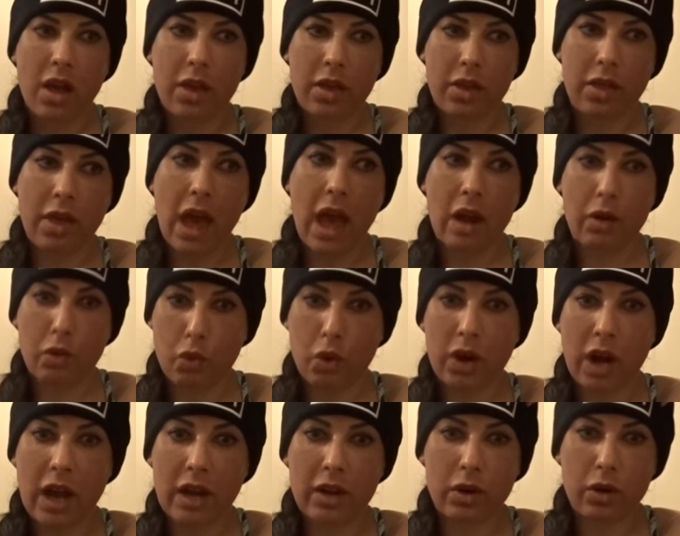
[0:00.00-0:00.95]
then
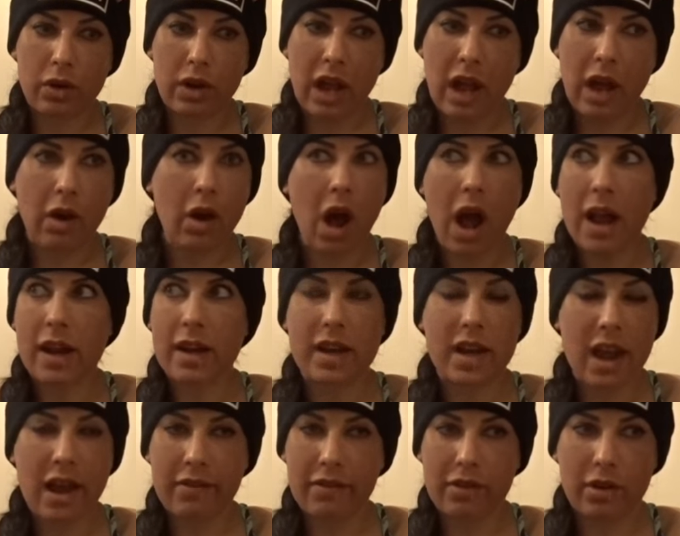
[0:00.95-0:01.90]
what I know now, I
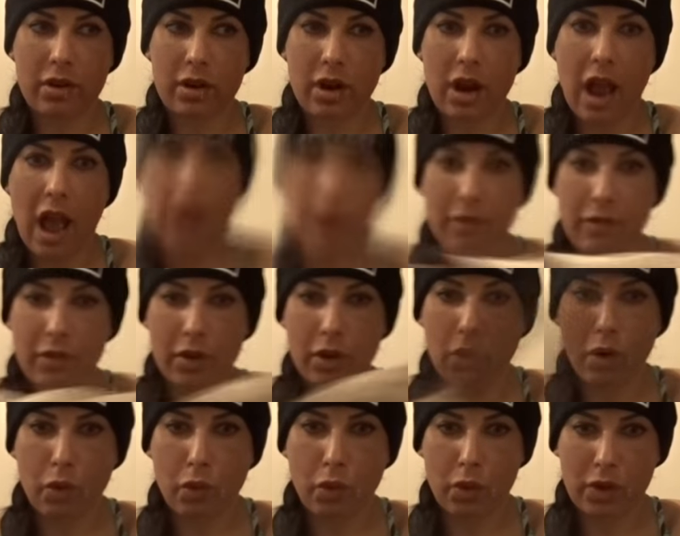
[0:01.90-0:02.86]
never,
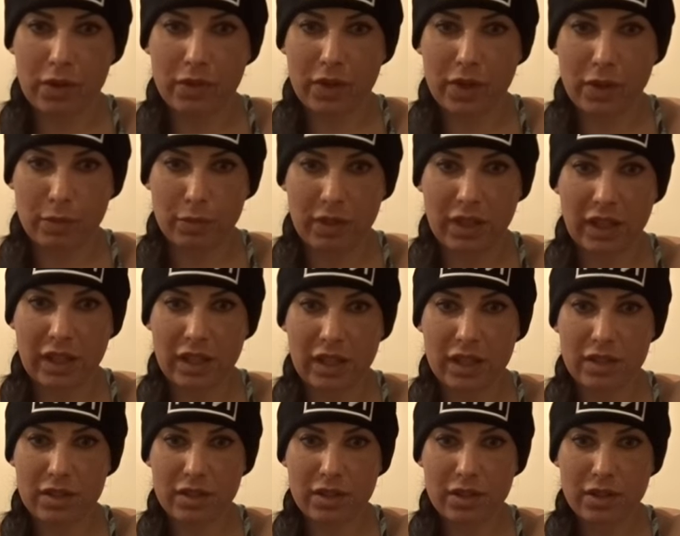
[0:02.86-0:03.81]
ever would have
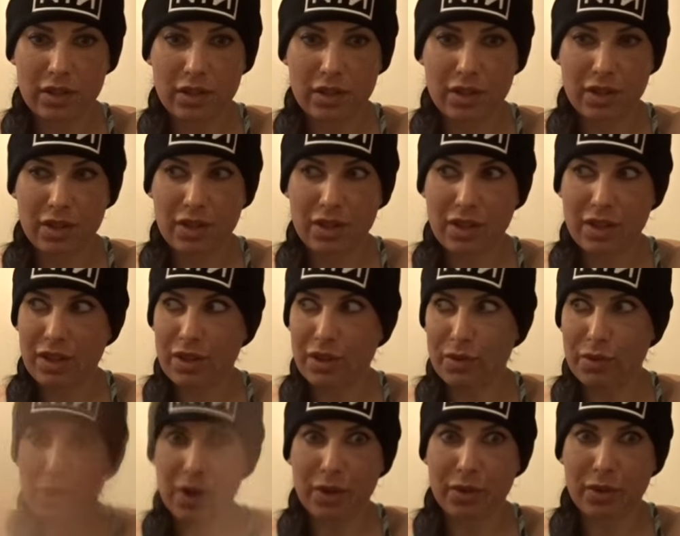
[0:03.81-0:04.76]
competed.
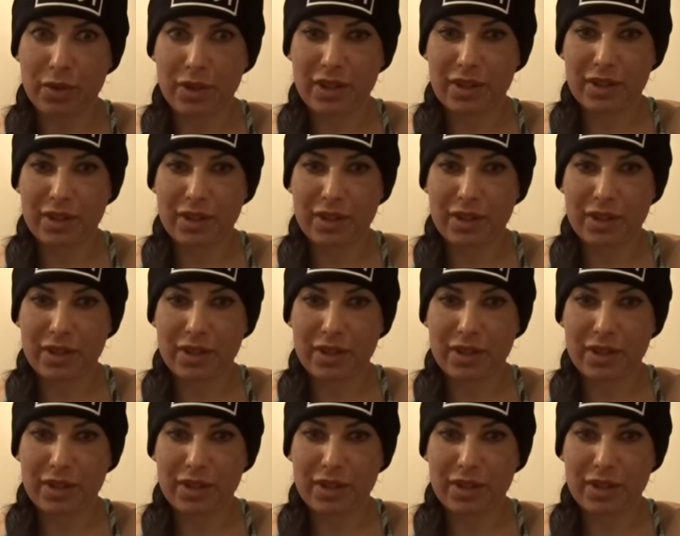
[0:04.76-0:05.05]
Whoa.